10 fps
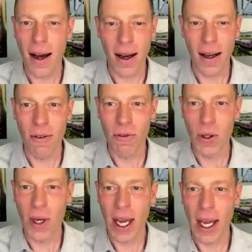Uh, if
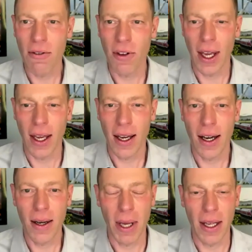you have a
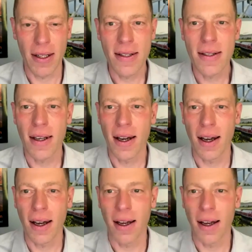comment
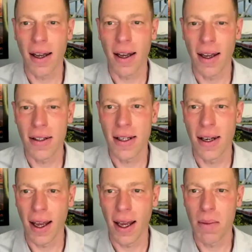uh,
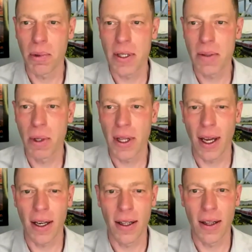today, please put
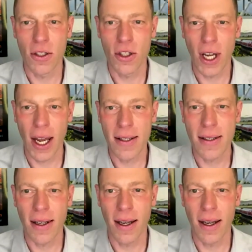that in the chat.